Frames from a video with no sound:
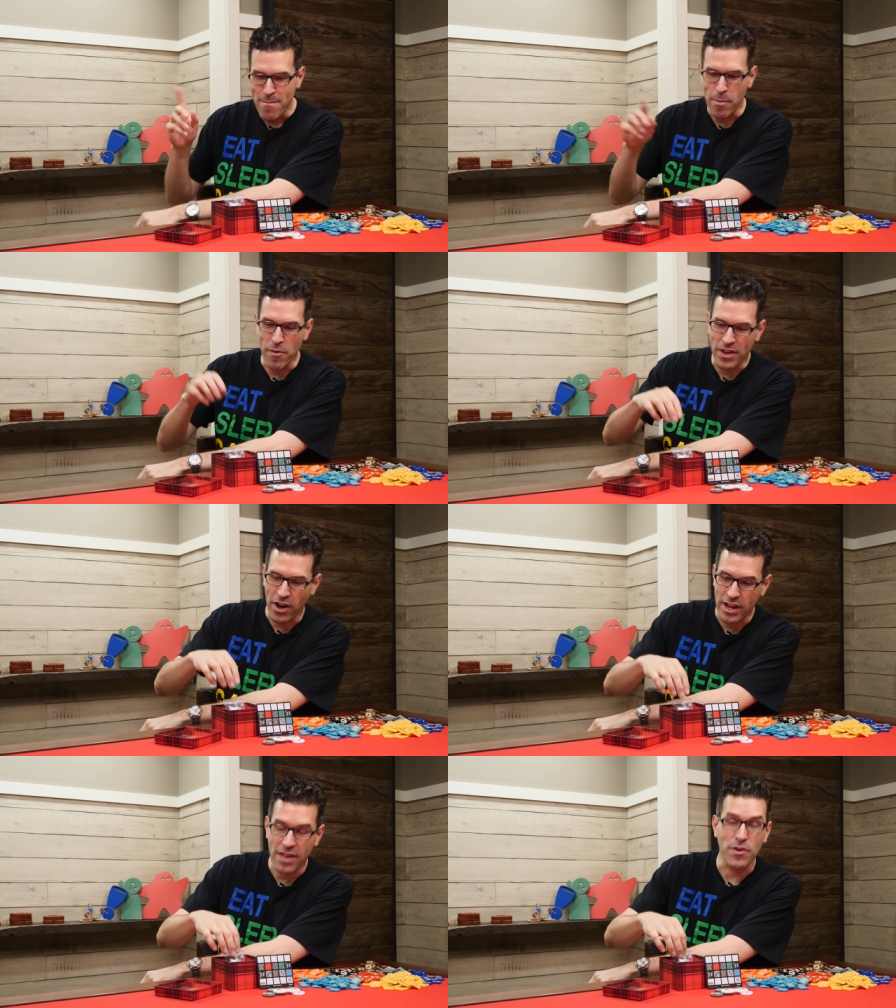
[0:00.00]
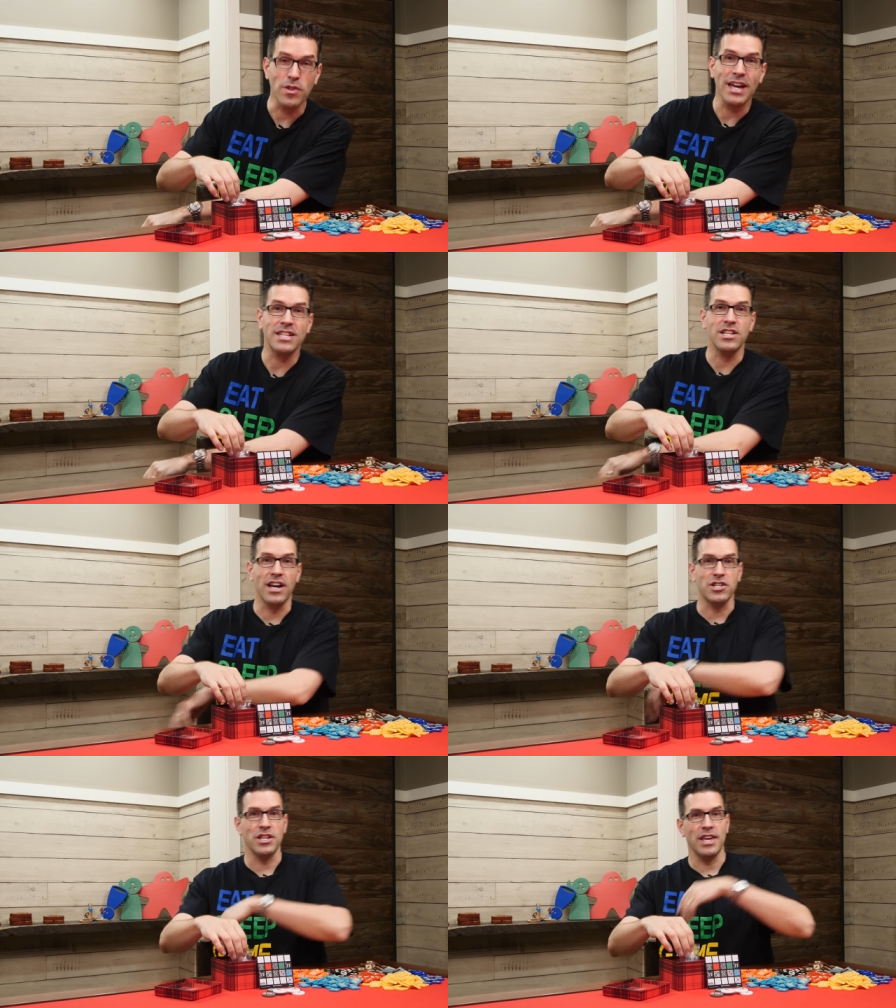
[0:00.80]
But moving on, if you like
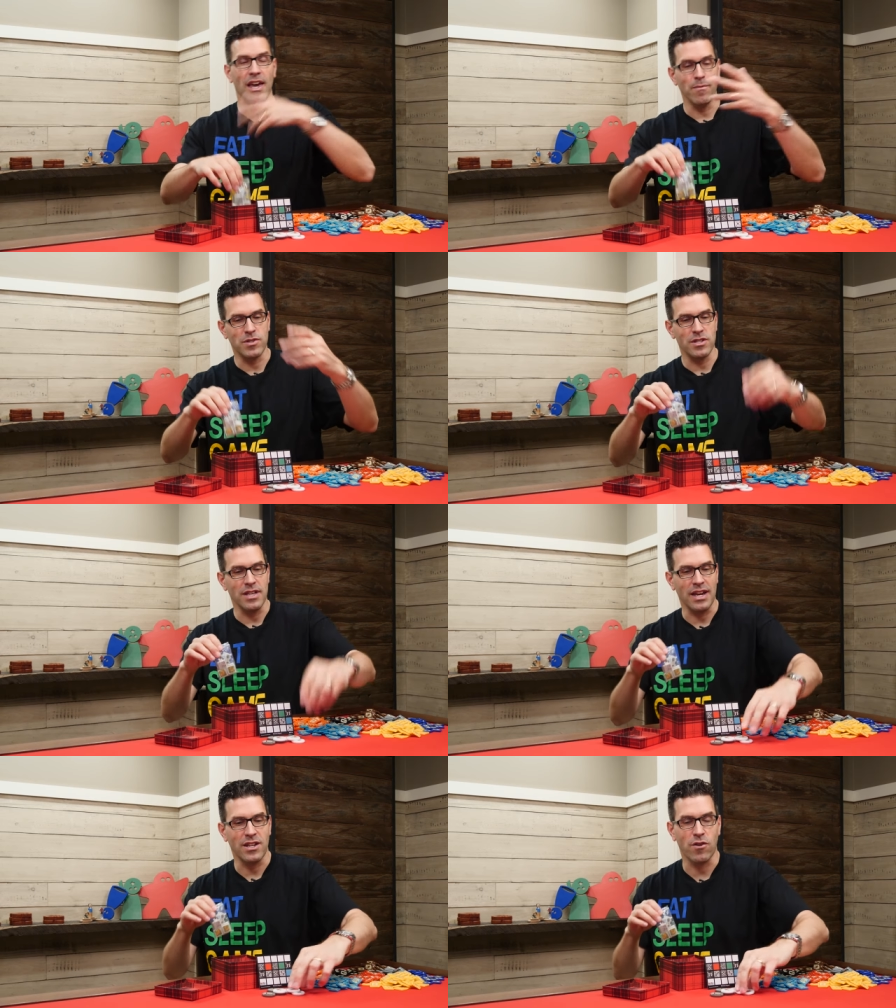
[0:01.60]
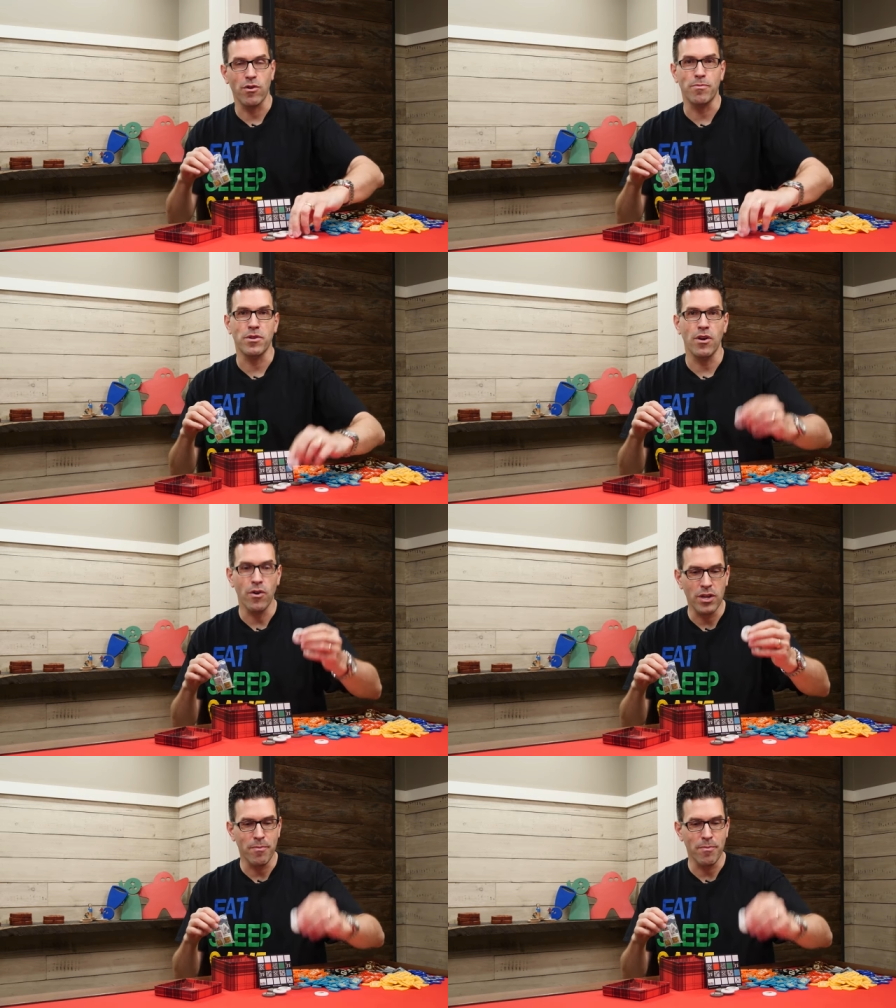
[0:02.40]
deduction games like Decrypto,